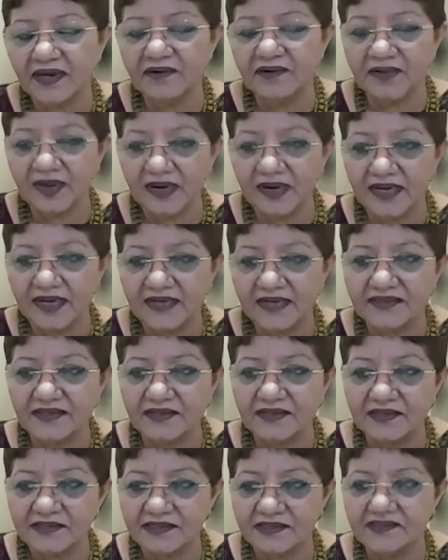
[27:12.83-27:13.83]
and I
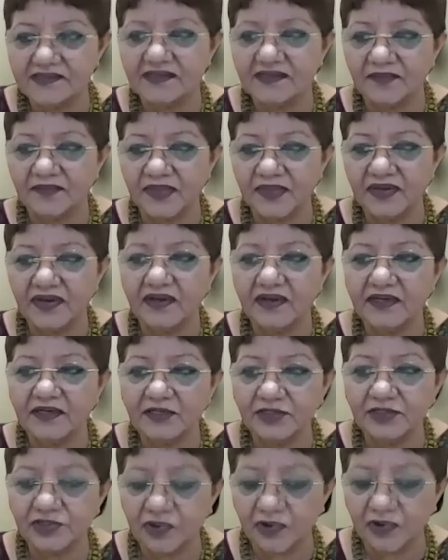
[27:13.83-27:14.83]
realized that this is something I
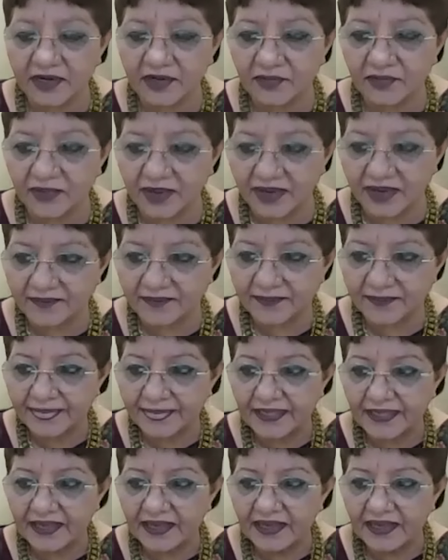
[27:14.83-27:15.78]
enjoy doing.